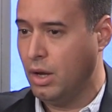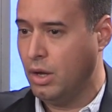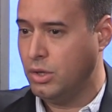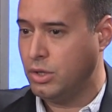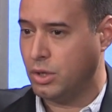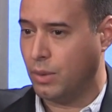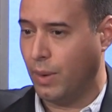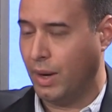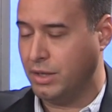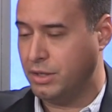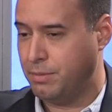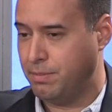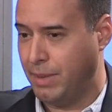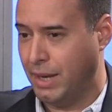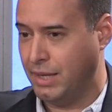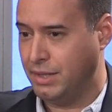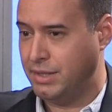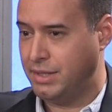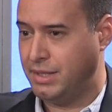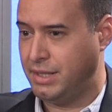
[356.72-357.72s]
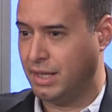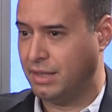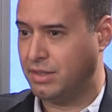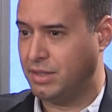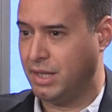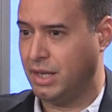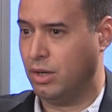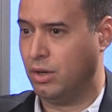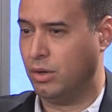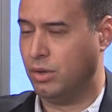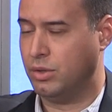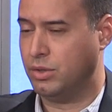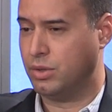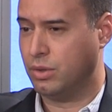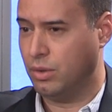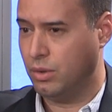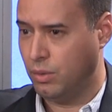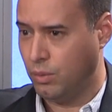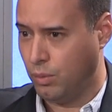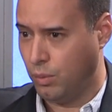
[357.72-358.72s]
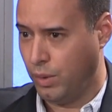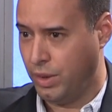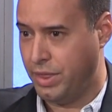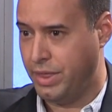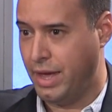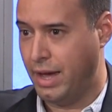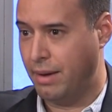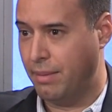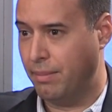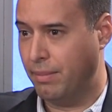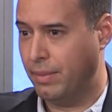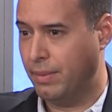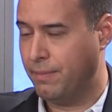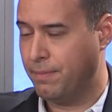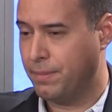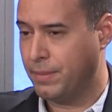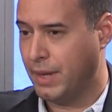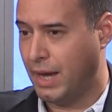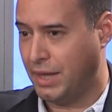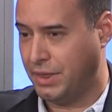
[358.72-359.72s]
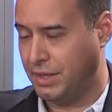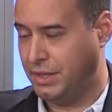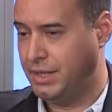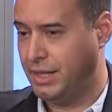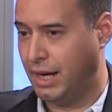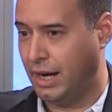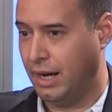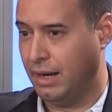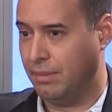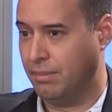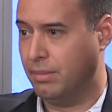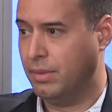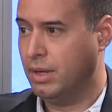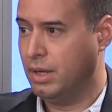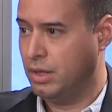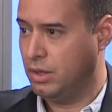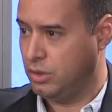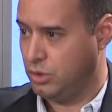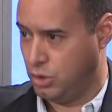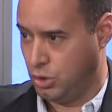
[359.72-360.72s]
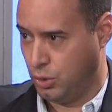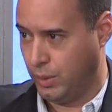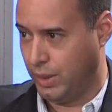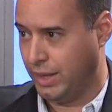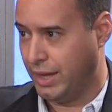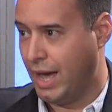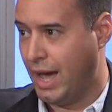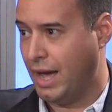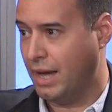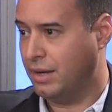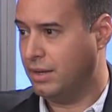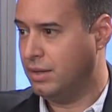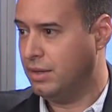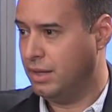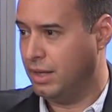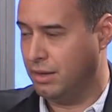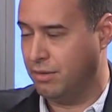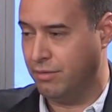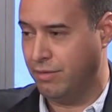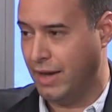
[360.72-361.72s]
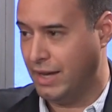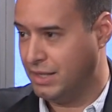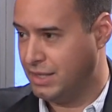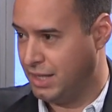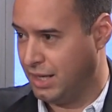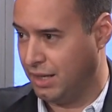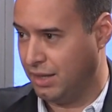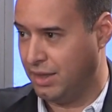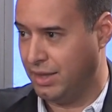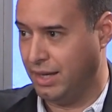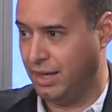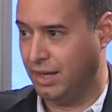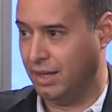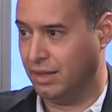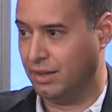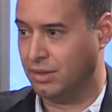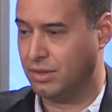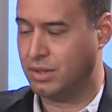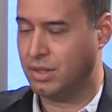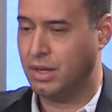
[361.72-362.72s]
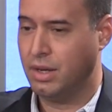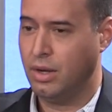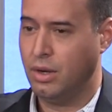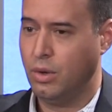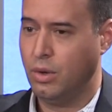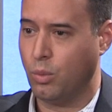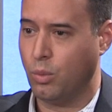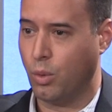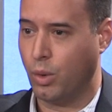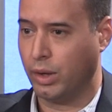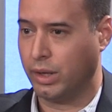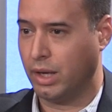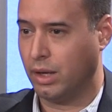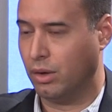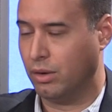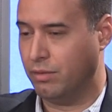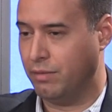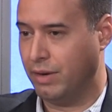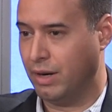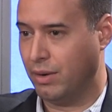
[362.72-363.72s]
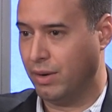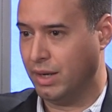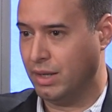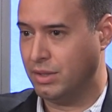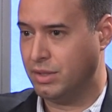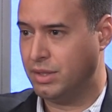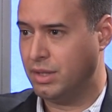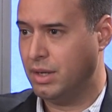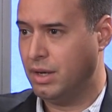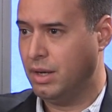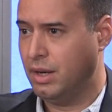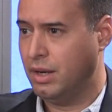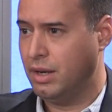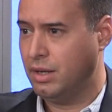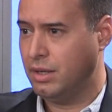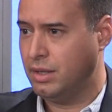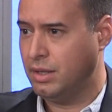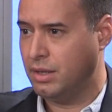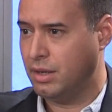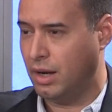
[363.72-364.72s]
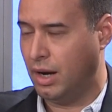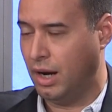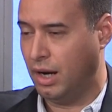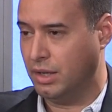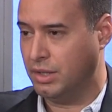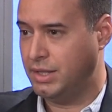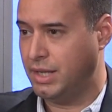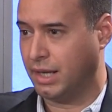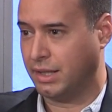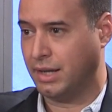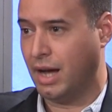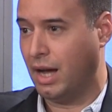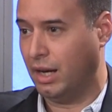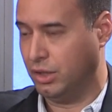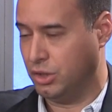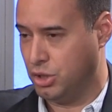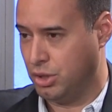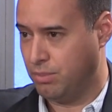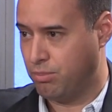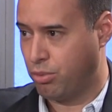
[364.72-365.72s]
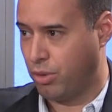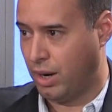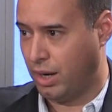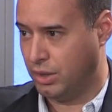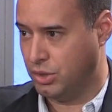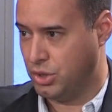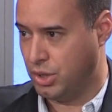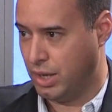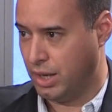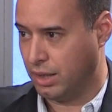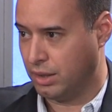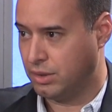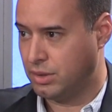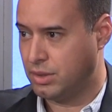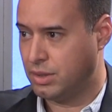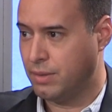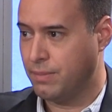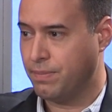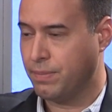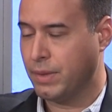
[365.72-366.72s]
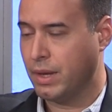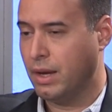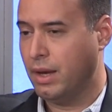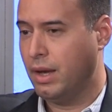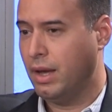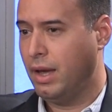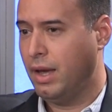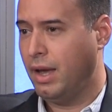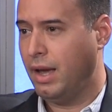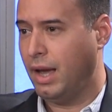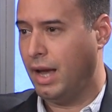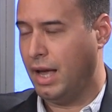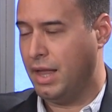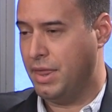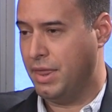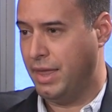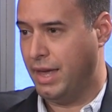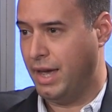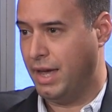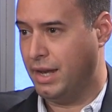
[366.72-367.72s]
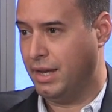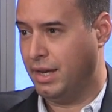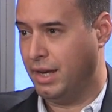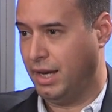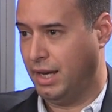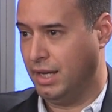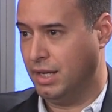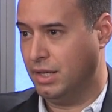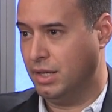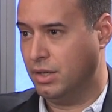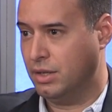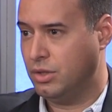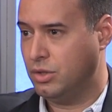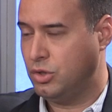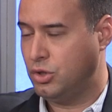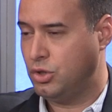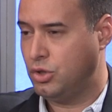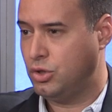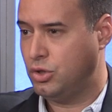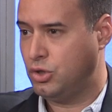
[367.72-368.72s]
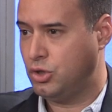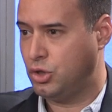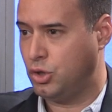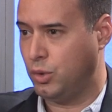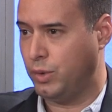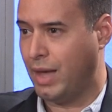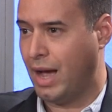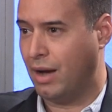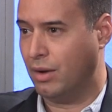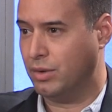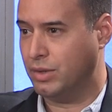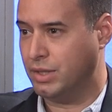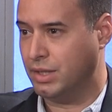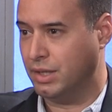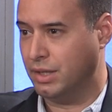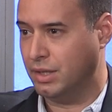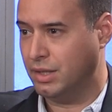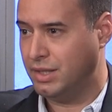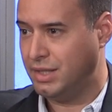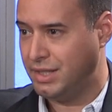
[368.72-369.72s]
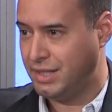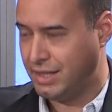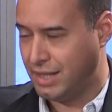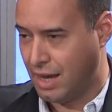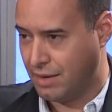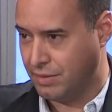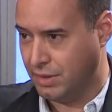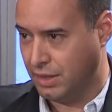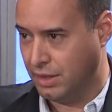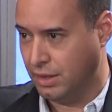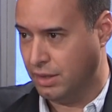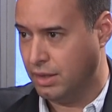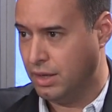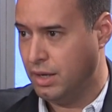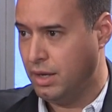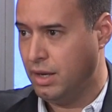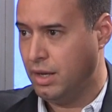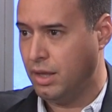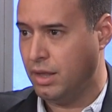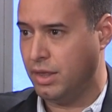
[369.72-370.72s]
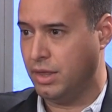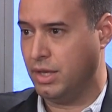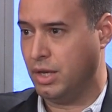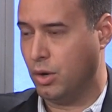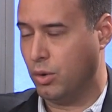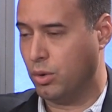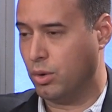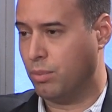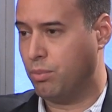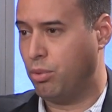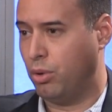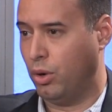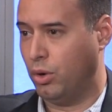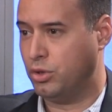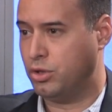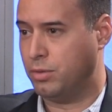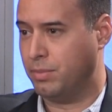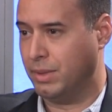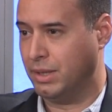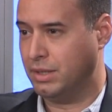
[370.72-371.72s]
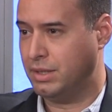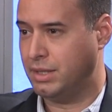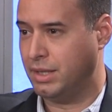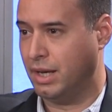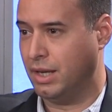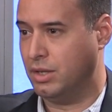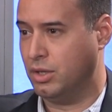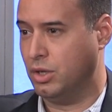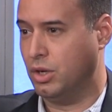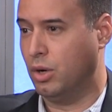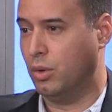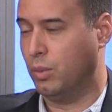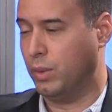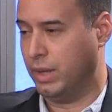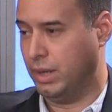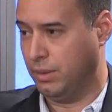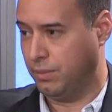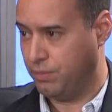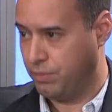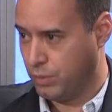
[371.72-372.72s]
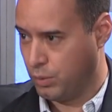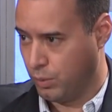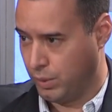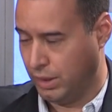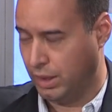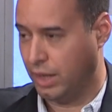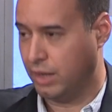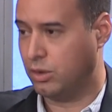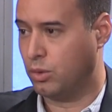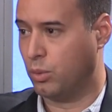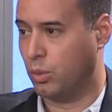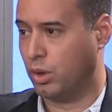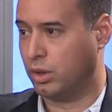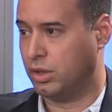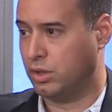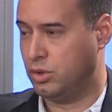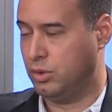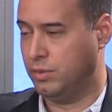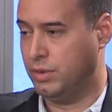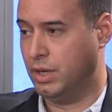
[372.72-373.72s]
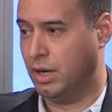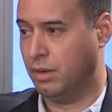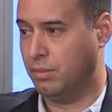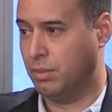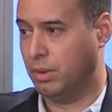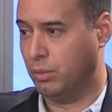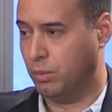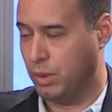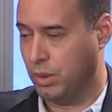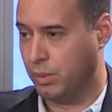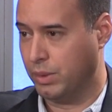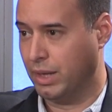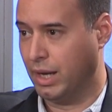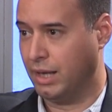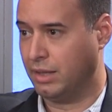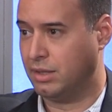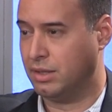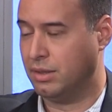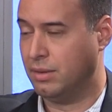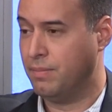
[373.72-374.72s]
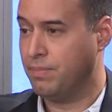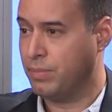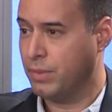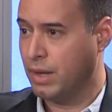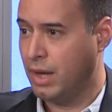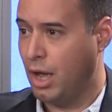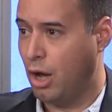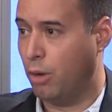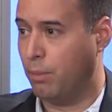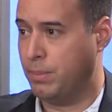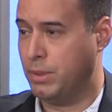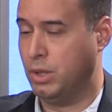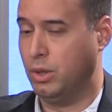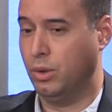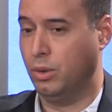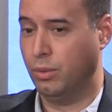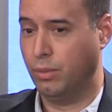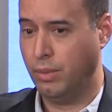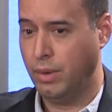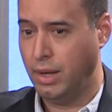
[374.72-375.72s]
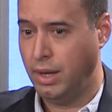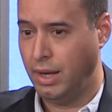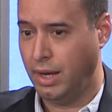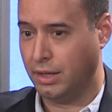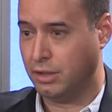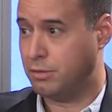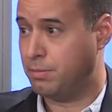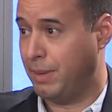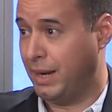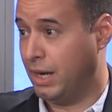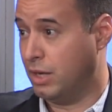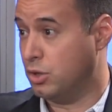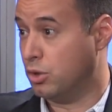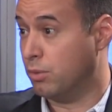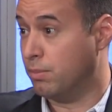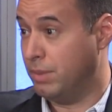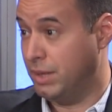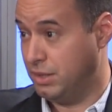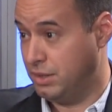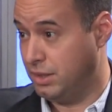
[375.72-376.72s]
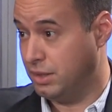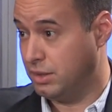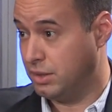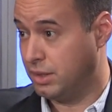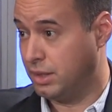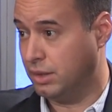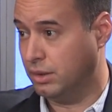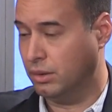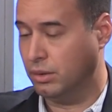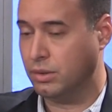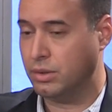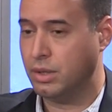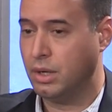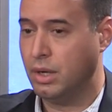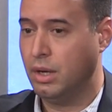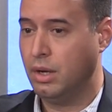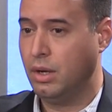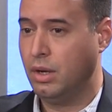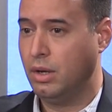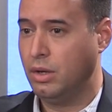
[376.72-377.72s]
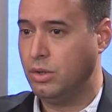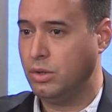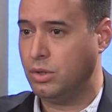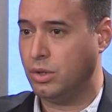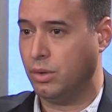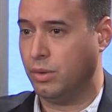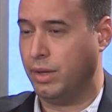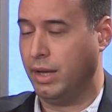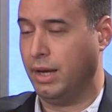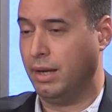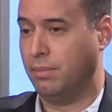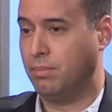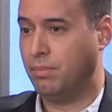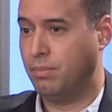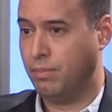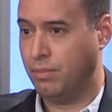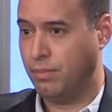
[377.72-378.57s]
So I spent 6 years with them at the time doing that, inventing things, working on various technology projects. And then in 2007, the owner approached me and said, you know, we'd like the work that you've done, but we would like to help you expand your business skills. So they